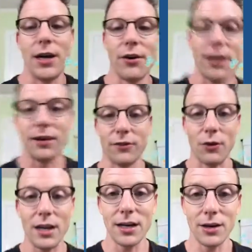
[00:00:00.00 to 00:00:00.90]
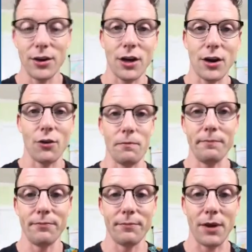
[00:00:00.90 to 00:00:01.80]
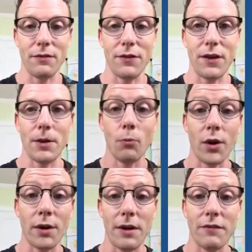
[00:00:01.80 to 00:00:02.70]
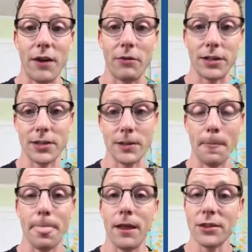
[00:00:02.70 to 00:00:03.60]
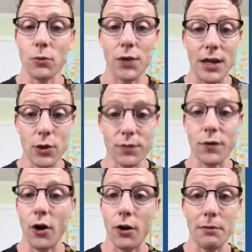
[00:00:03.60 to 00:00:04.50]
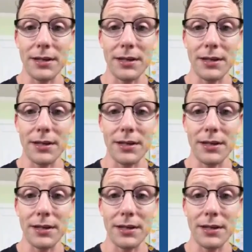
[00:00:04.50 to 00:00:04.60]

here it is. Ready? Here you go. My favorite, one of my favorites. And this is what I use for all my